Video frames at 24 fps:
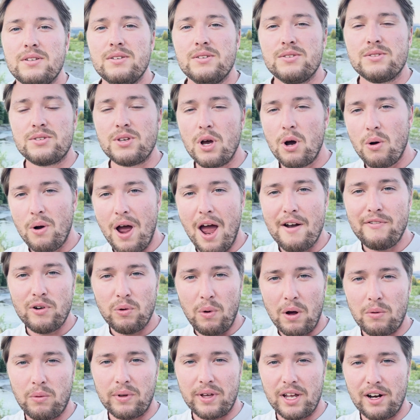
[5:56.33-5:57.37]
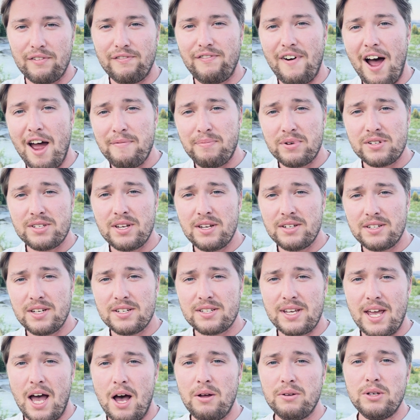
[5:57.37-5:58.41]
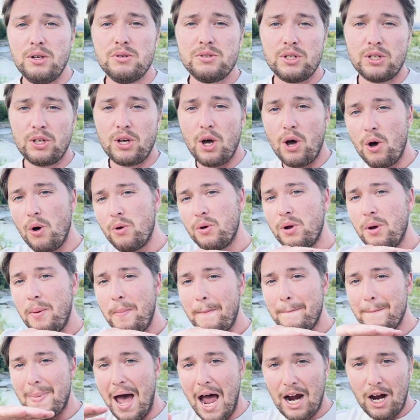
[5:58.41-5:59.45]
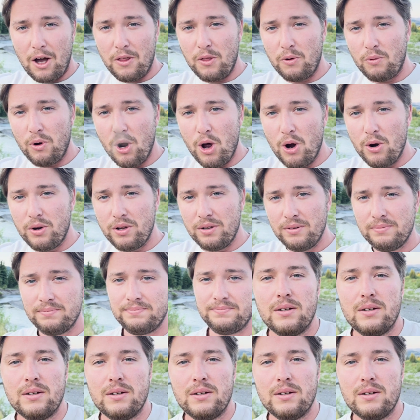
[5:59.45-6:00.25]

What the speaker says: So everyone will get a 5% discount using code MACONTHEROAD